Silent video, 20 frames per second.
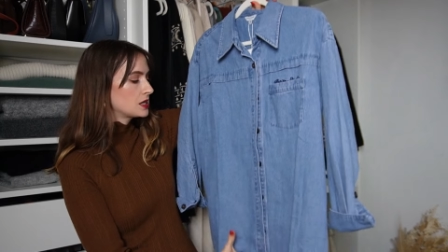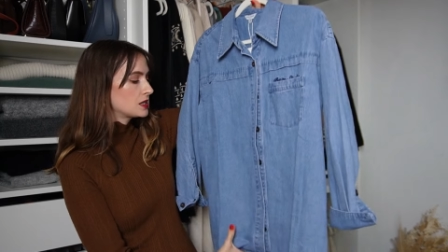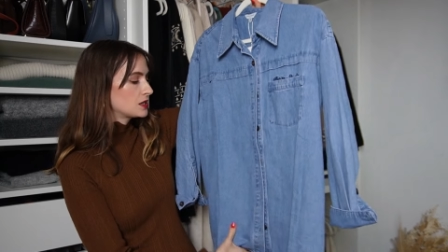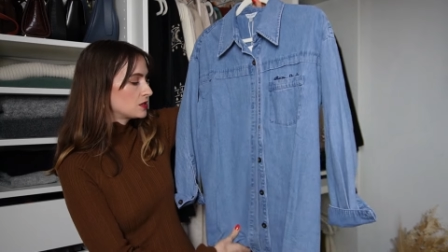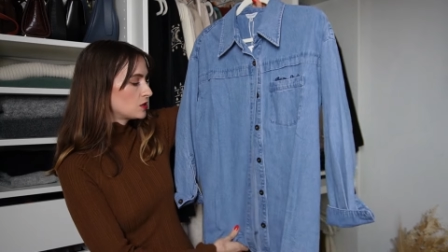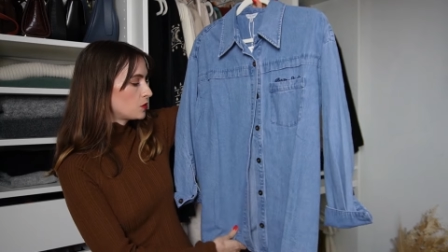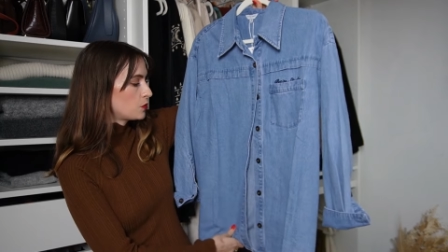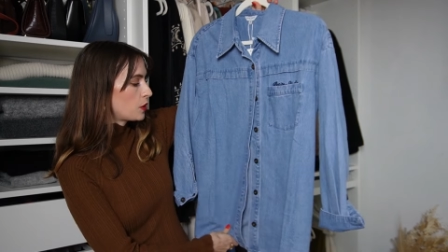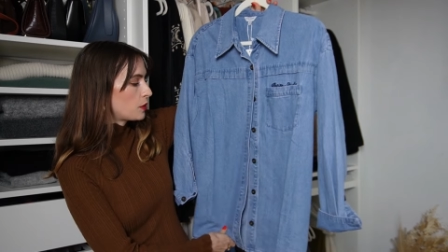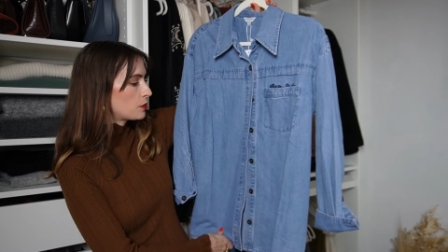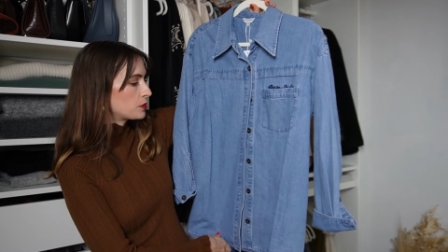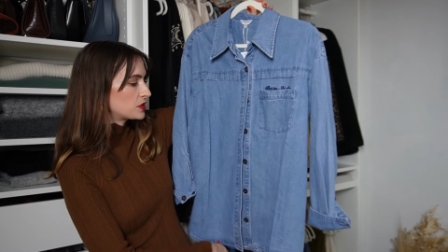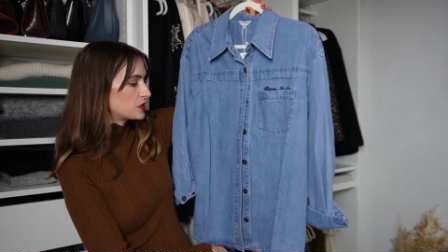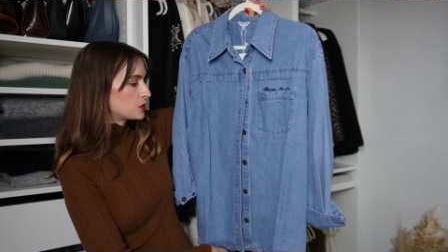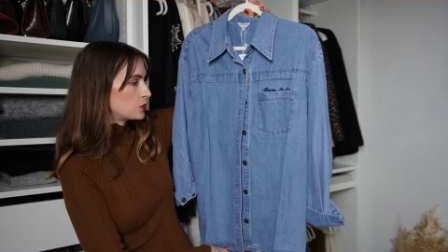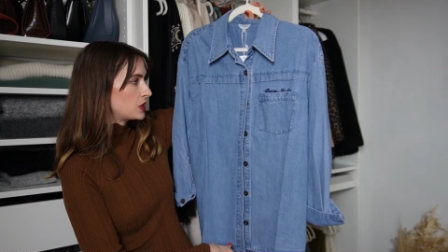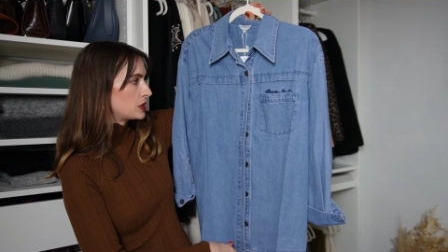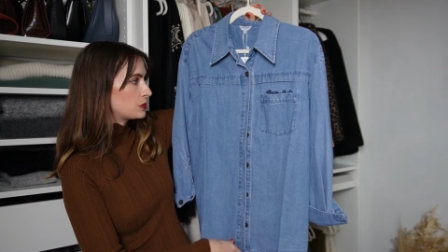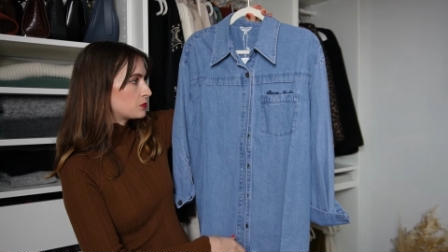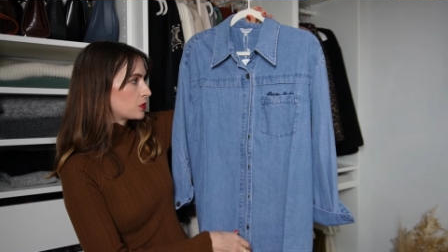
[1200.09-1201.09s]
somewhere in
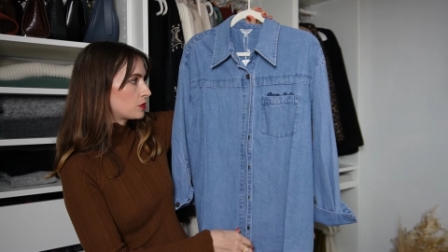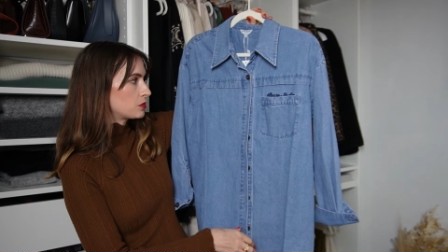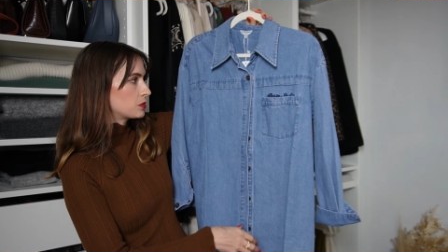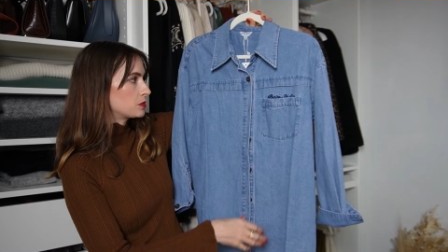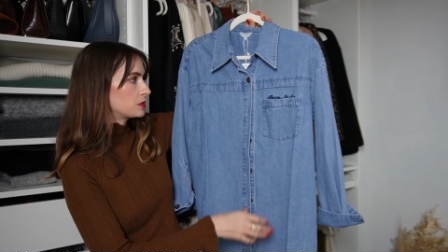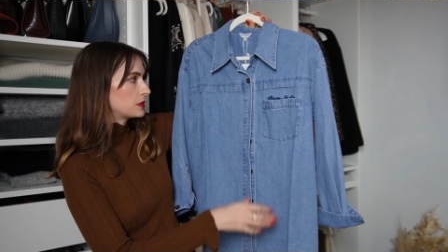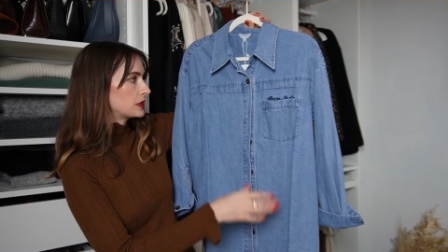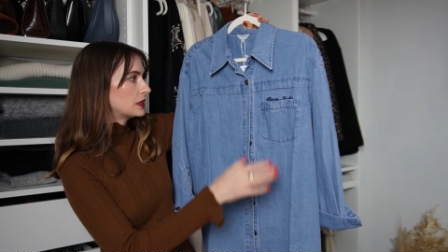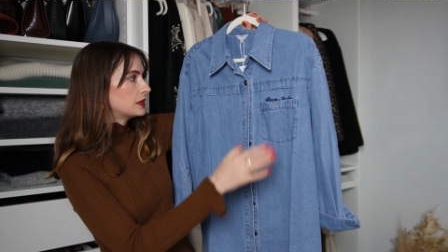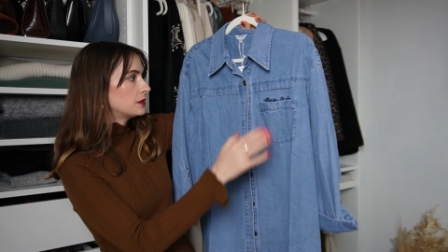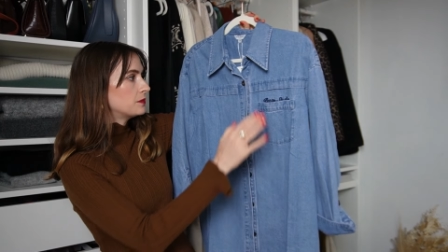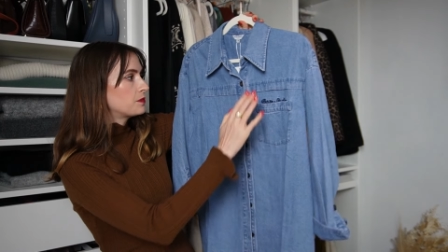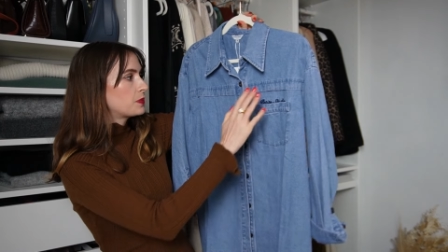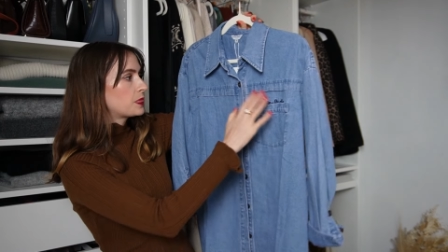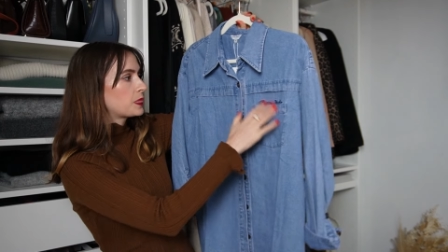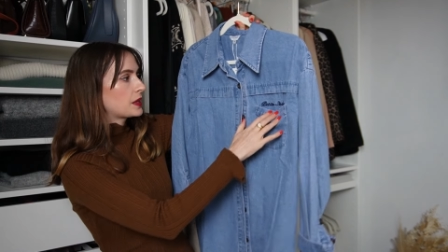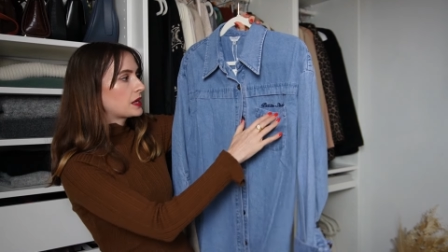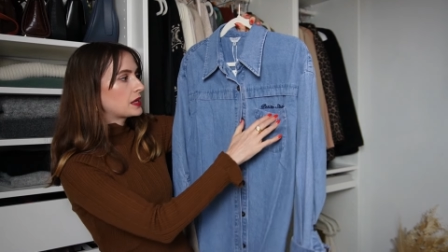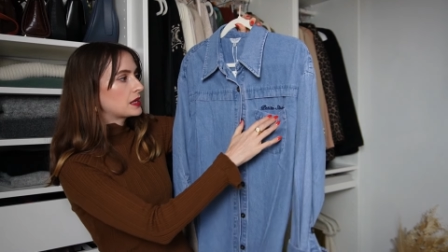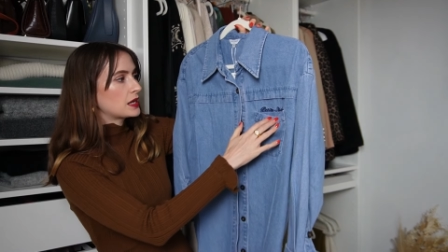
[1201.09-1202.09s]
between probably.
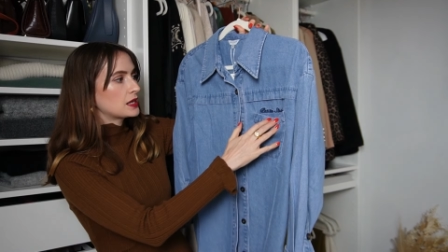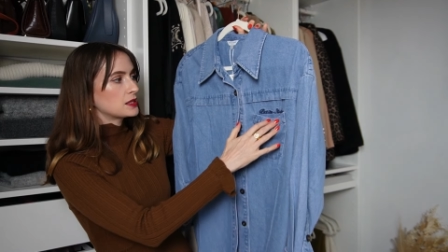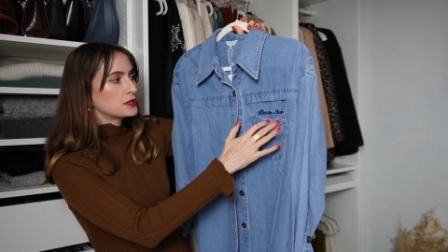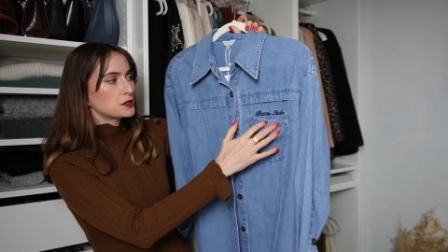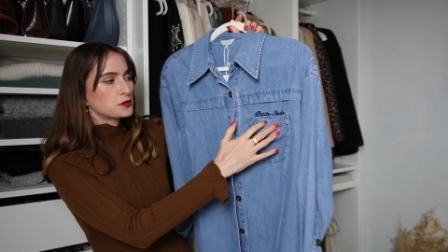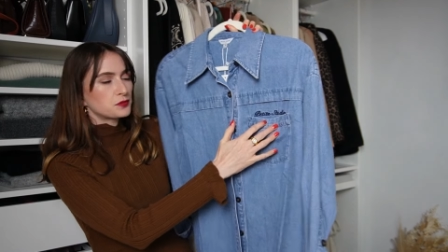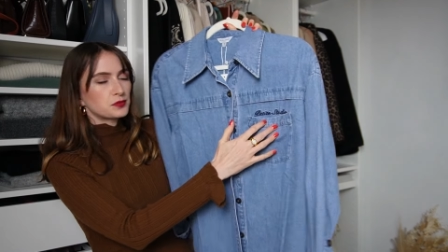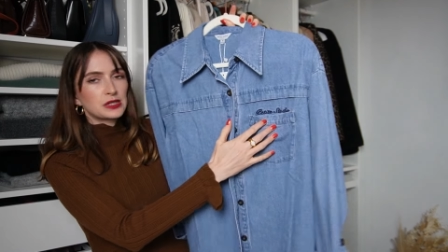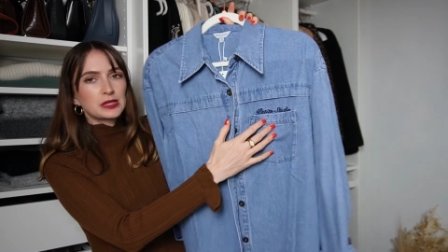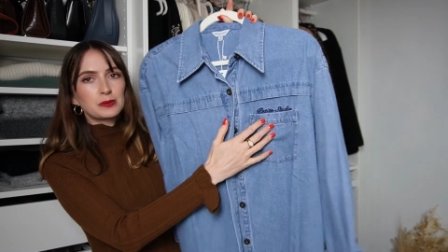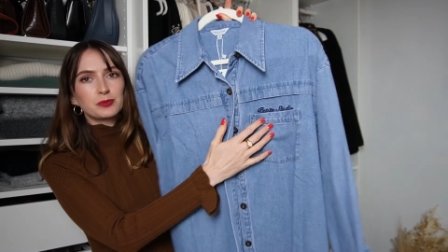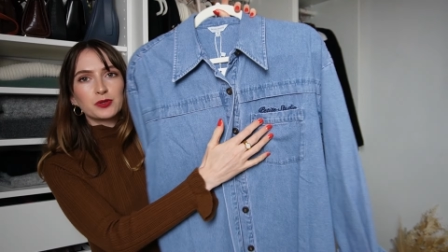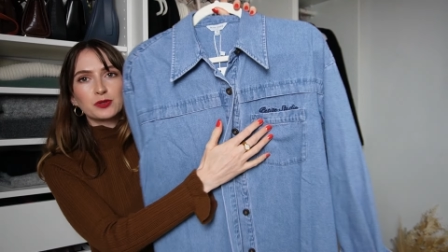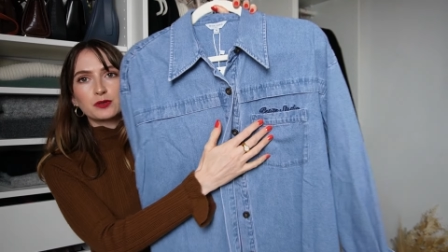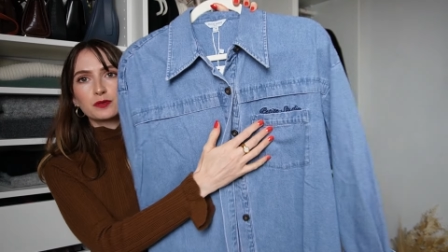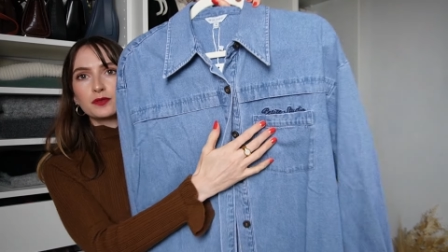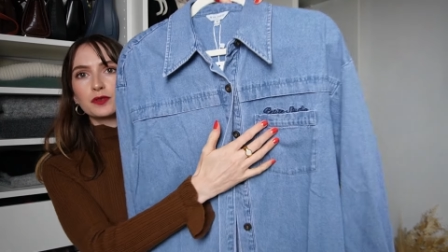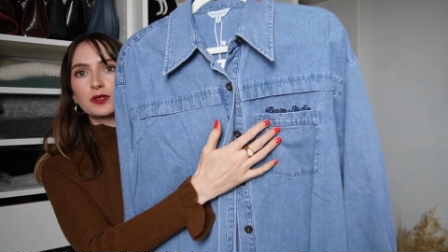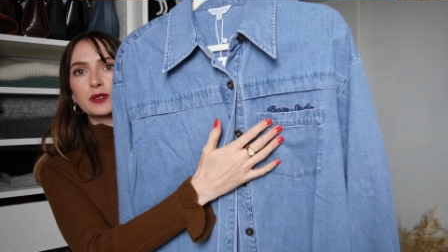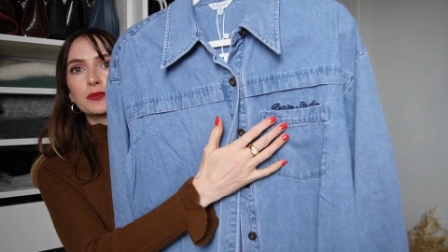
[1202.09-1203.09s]
And it has this really
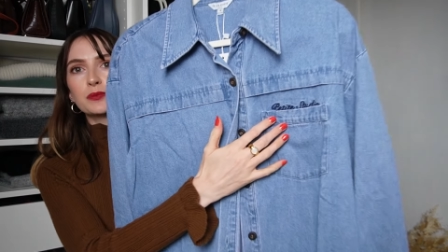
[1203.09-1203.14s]
beautiful